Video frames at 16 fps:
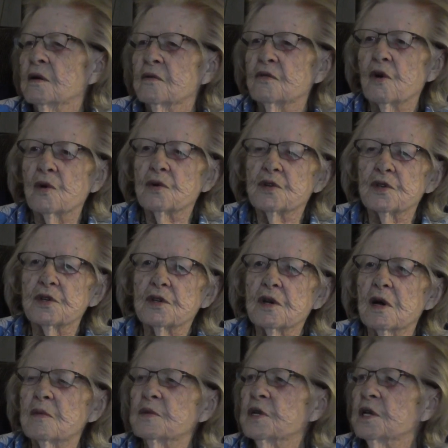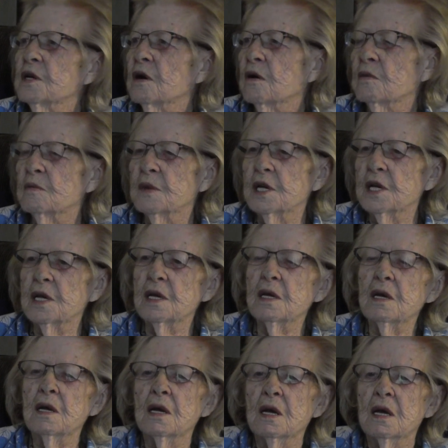folks that come to help
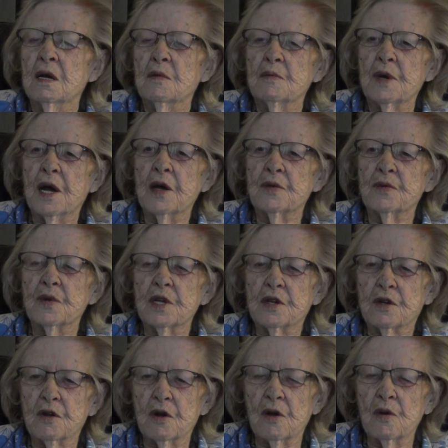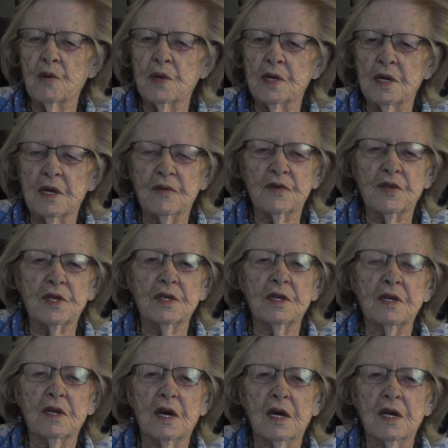me. Patrick Kerwin lives in
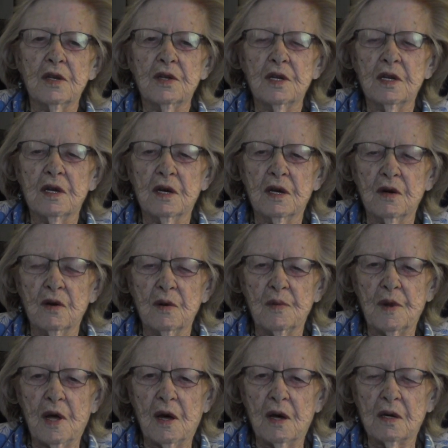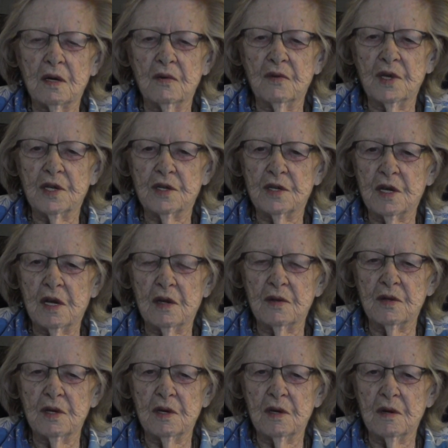the 1900 block of
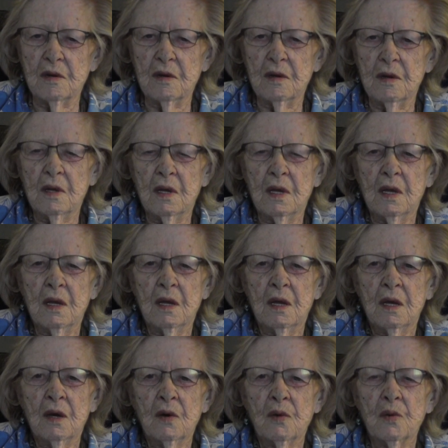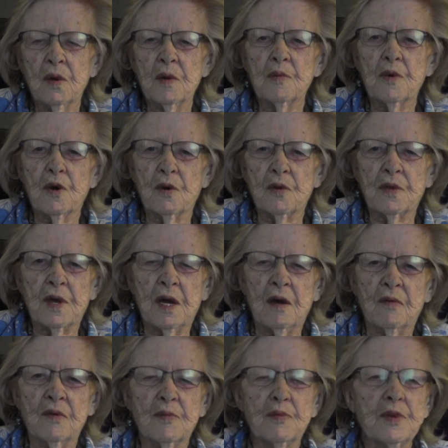Exanthia. We both
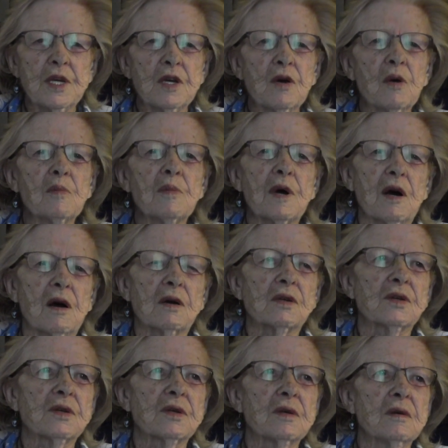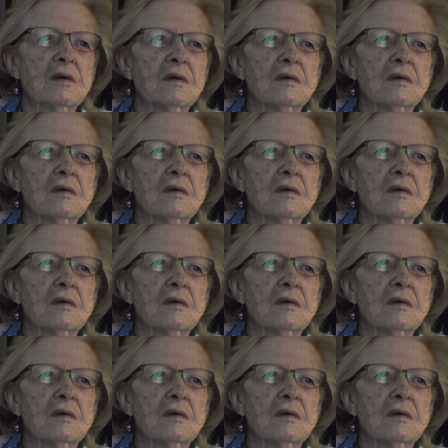have a P.O. box.